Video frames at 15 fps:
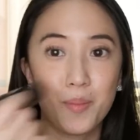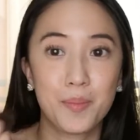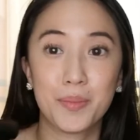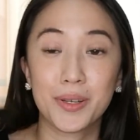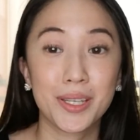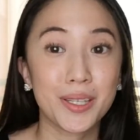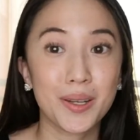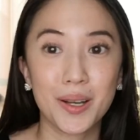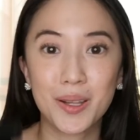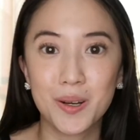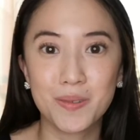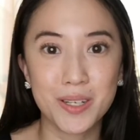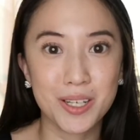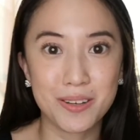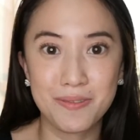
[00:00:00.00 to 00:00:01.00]
put it all
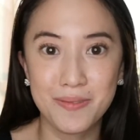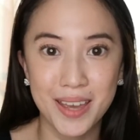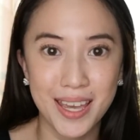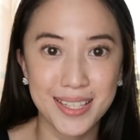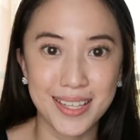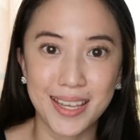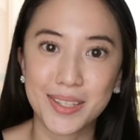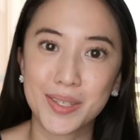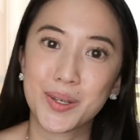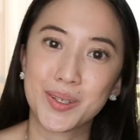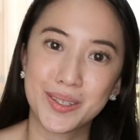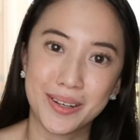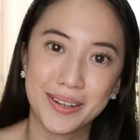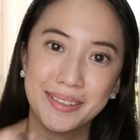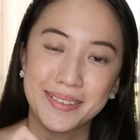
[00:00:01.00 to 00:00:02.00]
over your face and you're
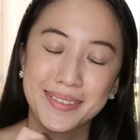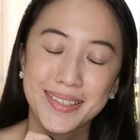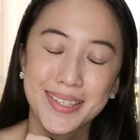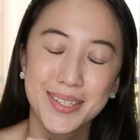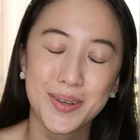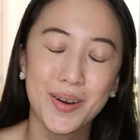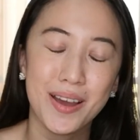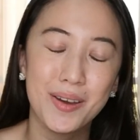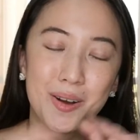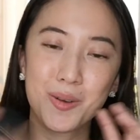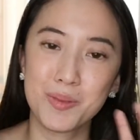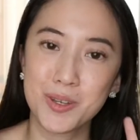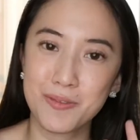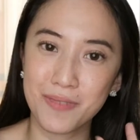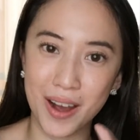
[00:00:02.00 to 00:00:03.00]
done. So I hope
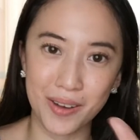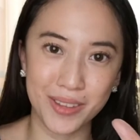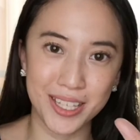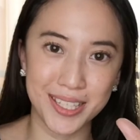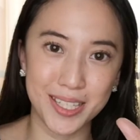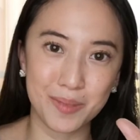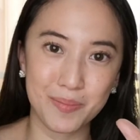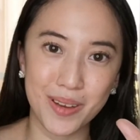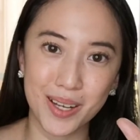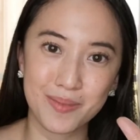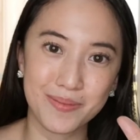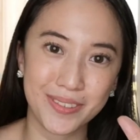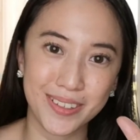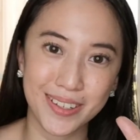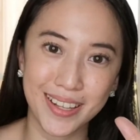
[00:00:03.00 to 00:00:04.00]
you found this tip
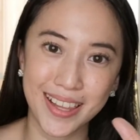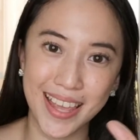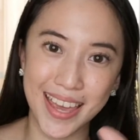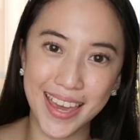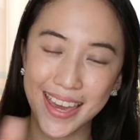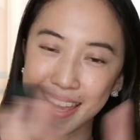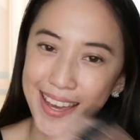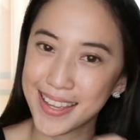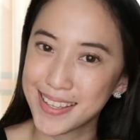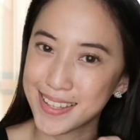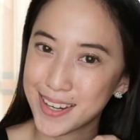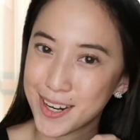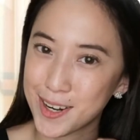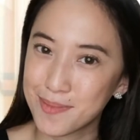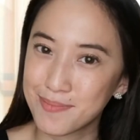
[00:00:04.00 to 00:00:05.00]
helpful, and
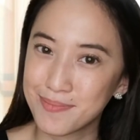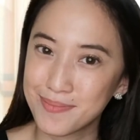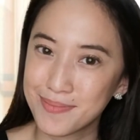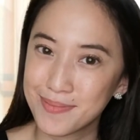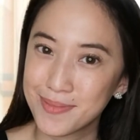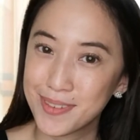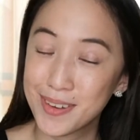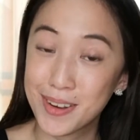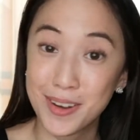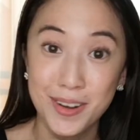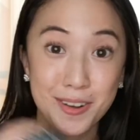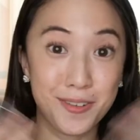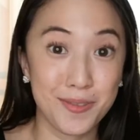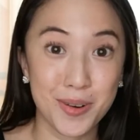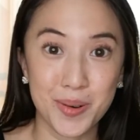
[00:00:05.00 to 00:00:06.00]

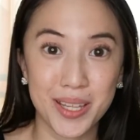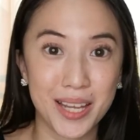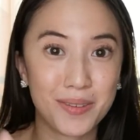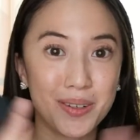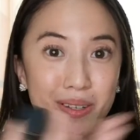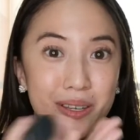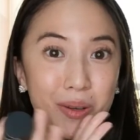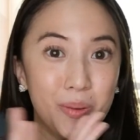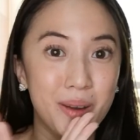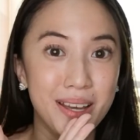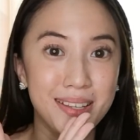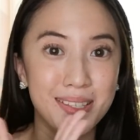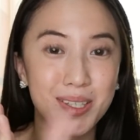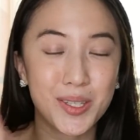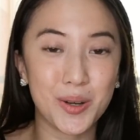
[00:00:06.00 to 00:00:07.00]
for whatever
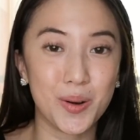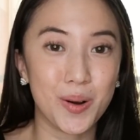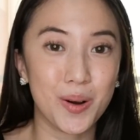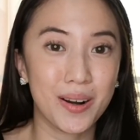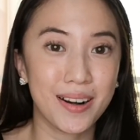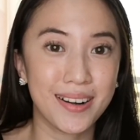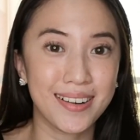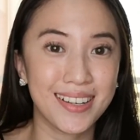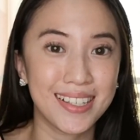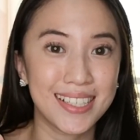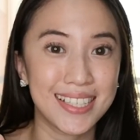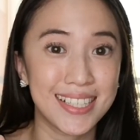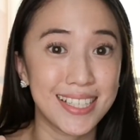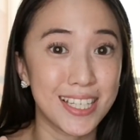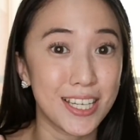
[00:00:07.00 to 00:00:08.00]
requests, or
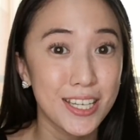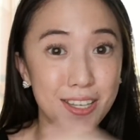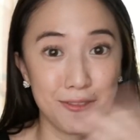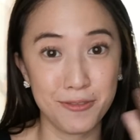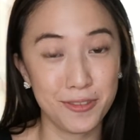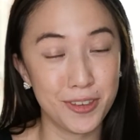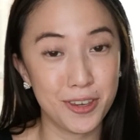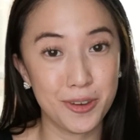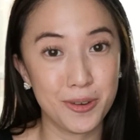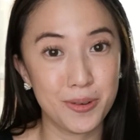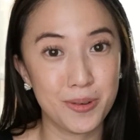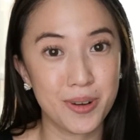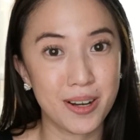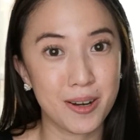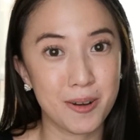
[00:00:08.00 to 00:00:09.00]
if
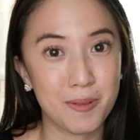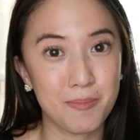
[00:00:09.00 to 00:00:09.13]
you